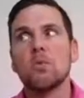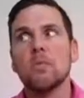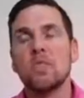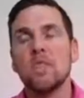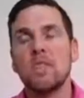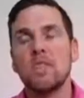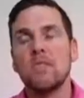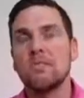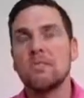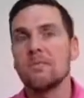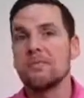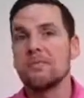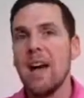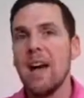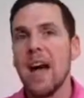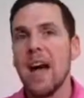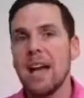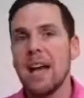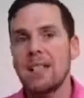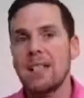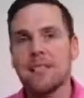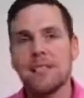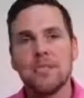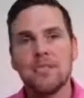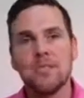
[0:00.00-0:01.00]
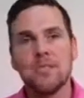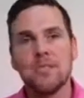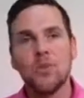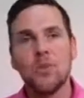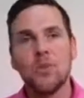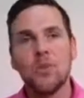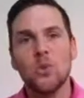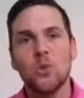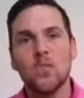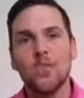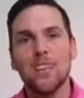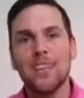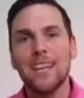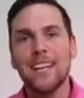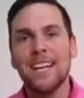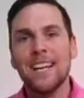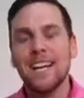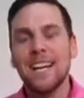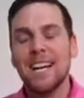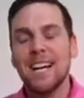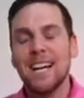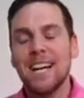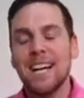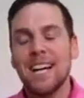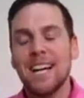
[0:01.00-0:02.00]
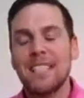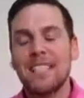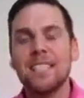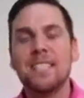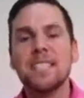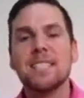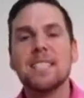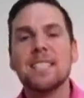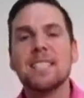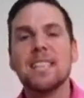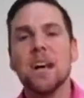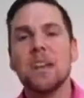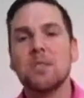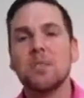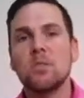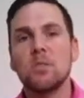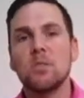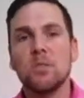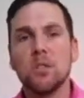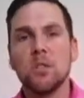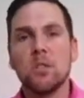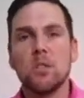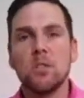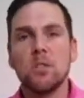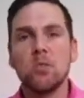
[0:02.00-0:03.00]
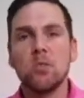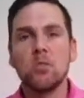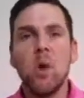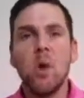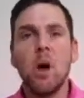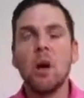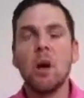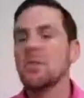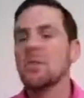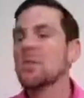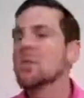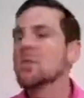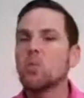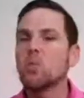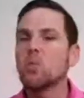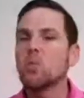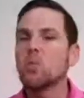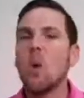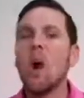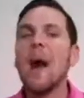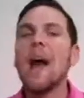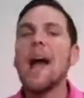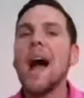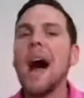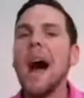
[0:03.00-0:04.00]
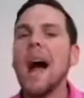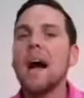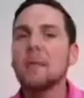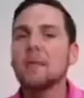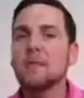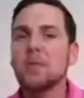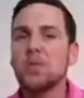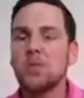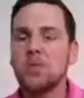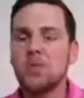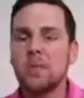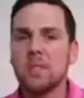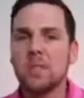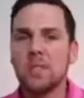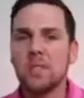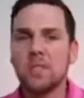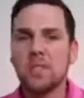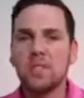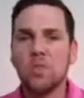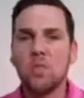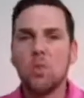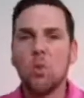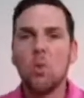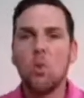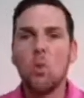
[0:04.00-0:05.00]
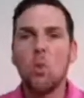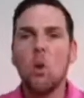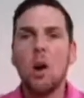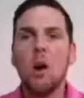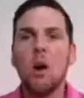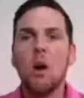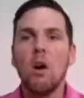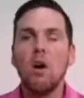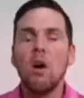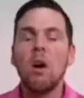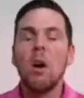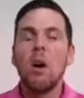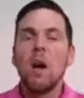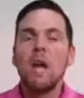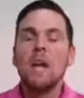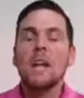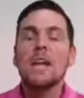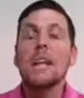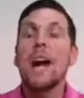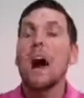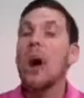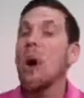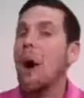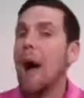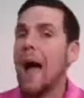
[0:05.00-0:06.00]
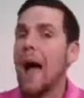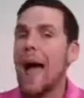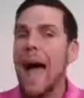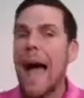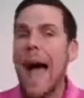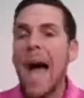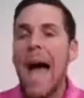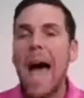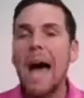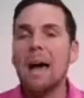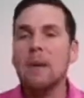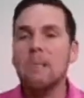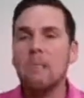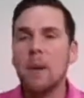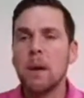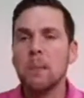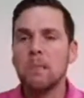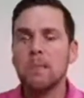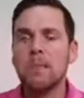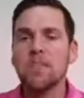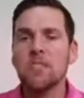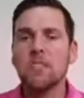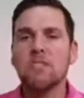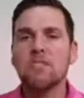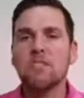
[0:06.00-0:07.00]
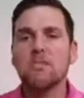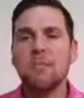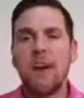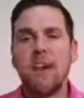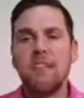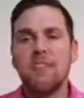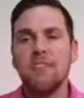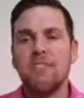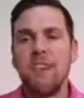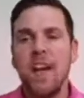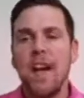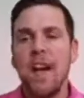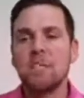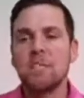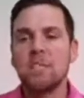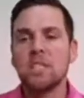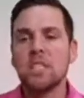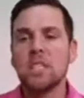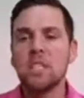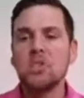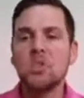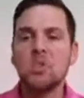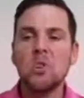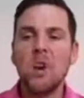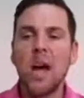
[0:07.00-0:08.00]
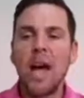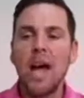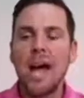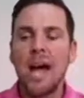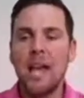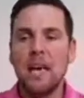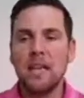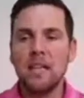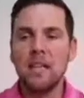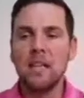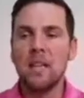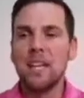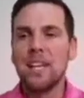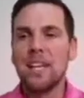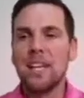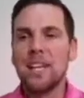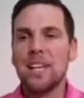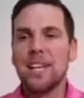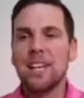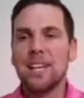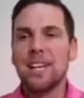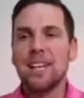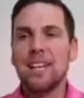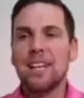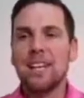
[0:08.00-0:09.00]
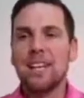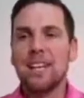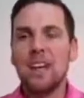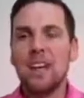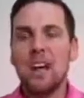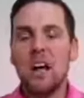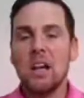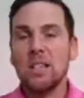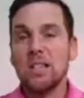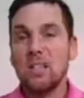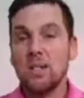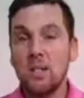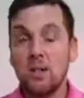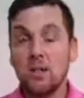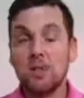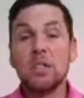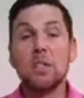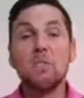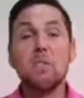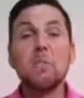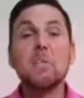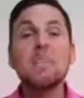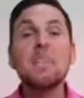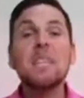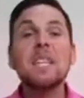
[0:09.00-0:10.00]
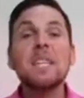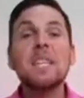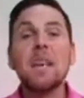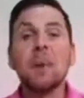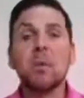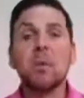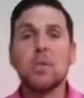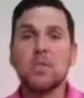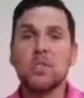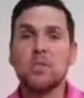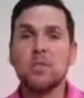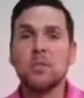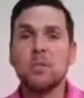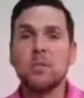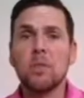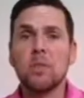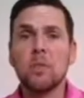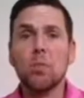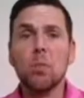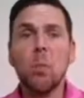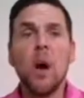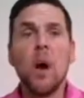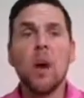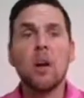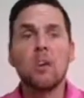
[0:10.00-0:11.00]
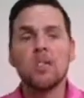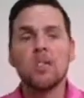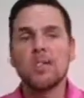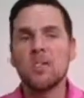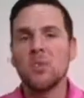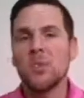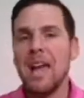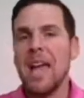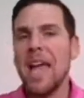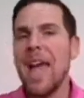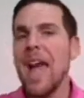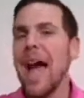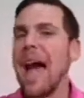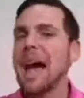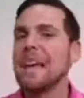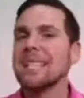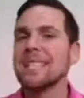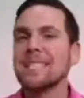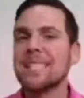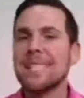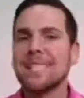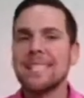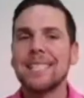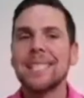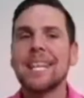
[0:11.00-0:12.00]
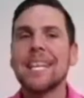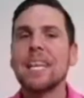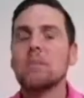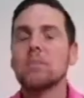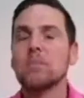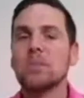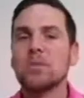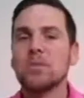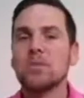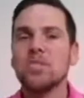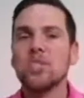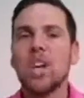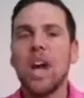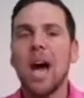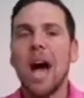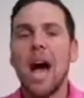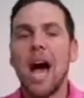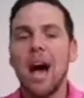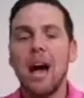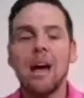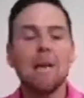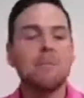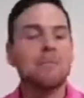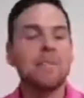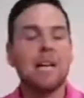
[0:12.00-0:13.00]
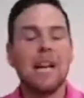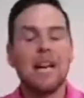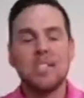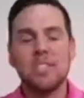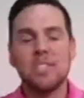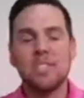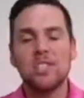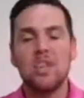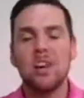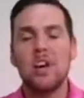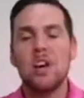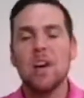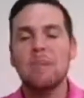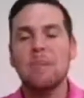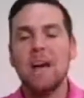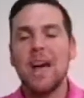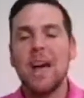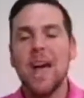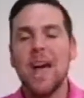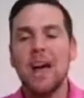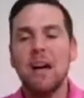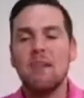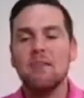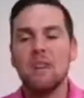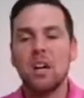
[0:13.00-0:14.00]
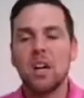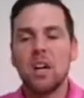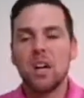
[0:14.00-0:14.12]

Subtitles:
invest, or this is how you earn wealth. This is why I'm doing so well. Now, I had members of my family who had, to me, that were doing well. So they had stable jobs. I saw them have,